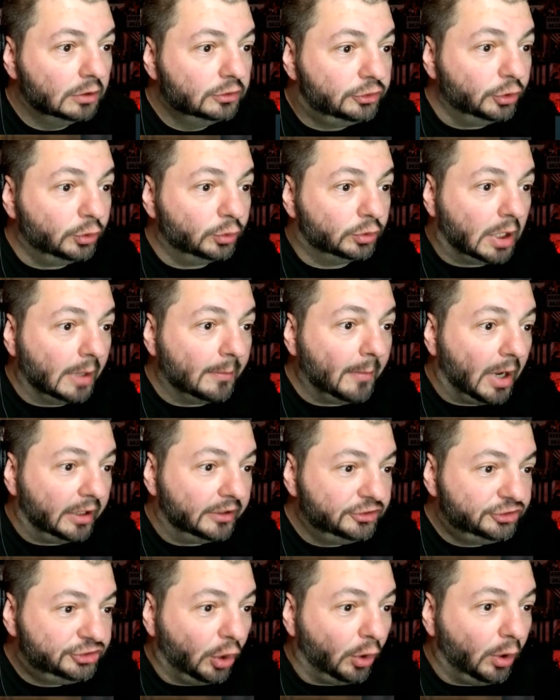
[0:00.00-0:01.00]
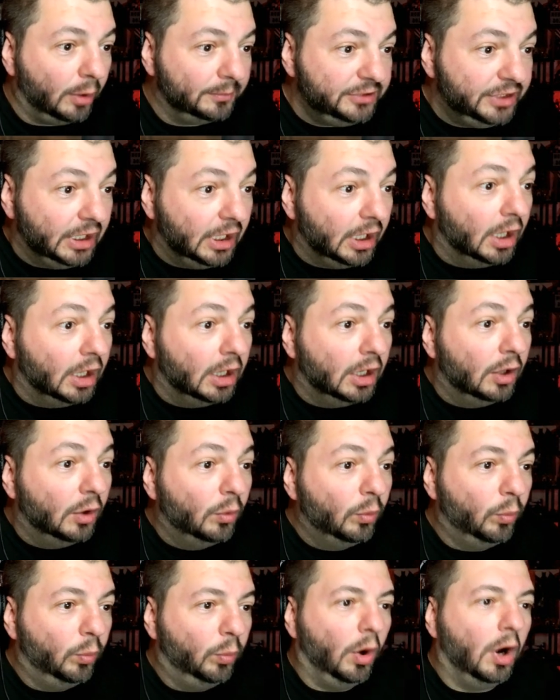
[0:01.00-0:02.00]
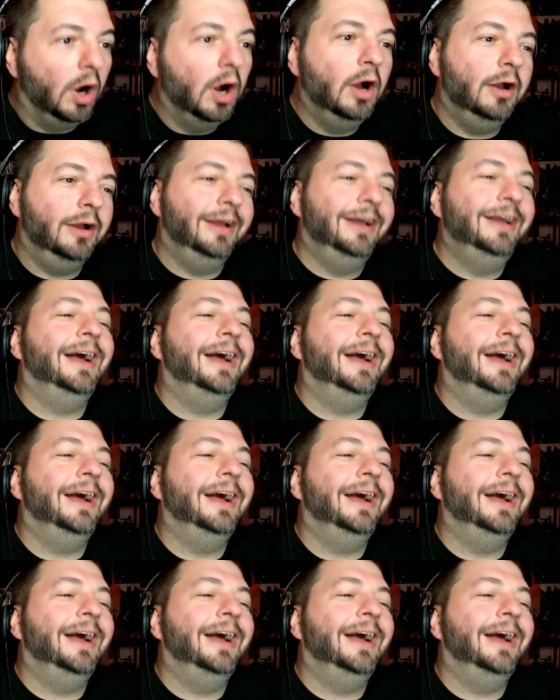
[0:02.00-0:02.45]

Dude, come on, show him. Whoa.